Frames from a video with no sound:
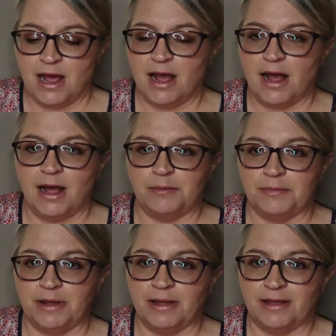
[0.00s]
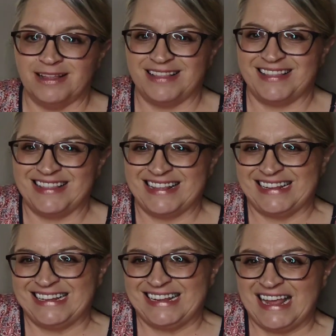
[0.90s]
Um,
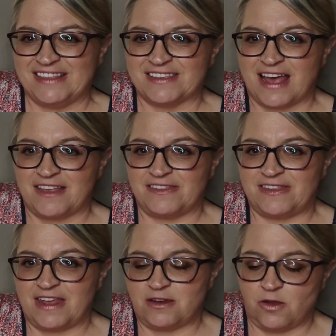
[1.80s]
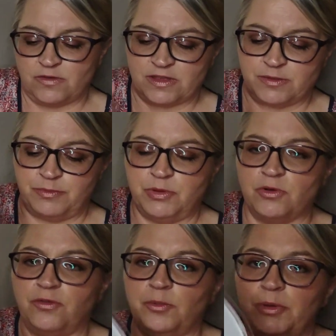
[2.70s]
it's got scent notes. It's a
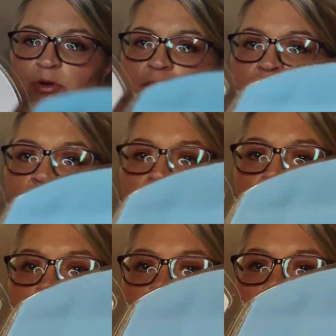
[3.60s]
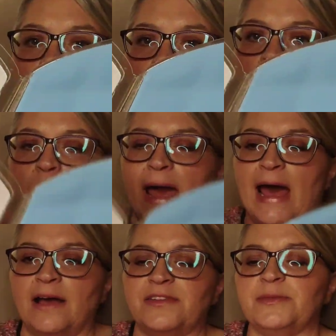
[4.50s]
beautiful, beautiful blue
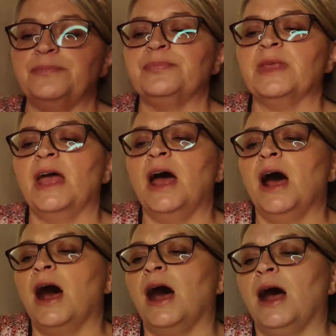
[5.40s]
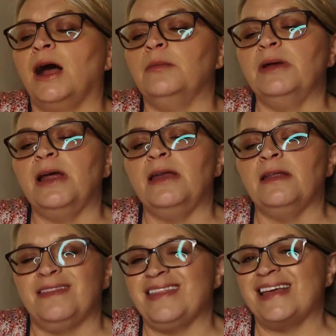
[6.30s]
wax. Um, and
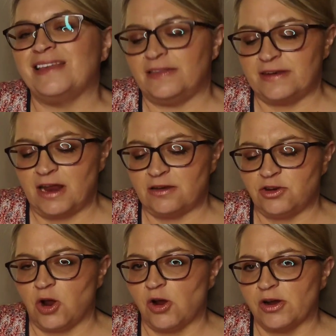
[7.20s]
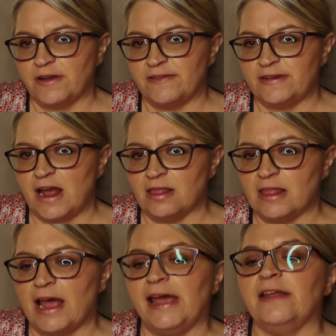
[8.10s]
like, it's not dark, it's not
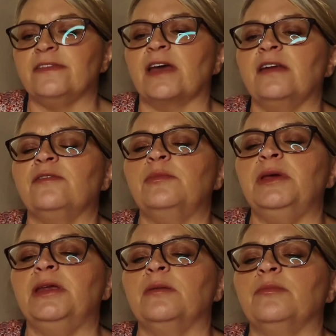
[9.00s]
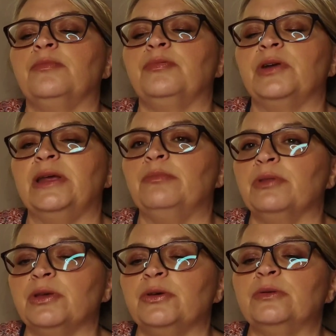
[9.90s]
light. It's kind of a medium pretty
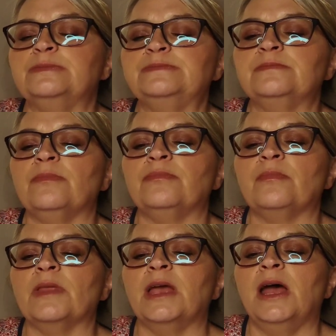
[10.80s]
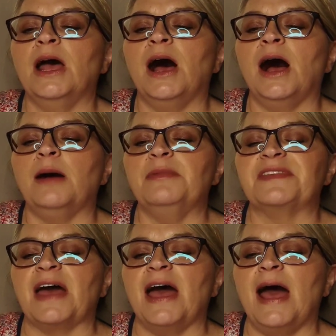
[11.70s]
blue. Um, it's
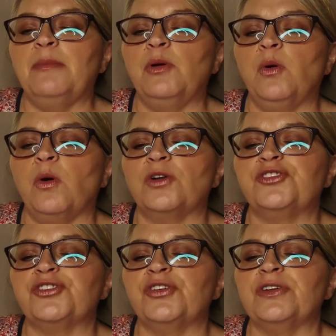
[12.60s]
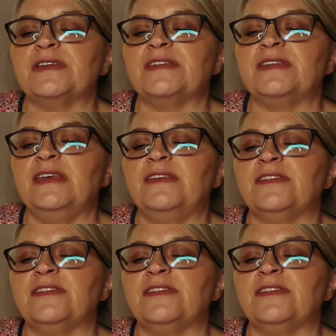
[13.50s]
got Apple Orchard, Sea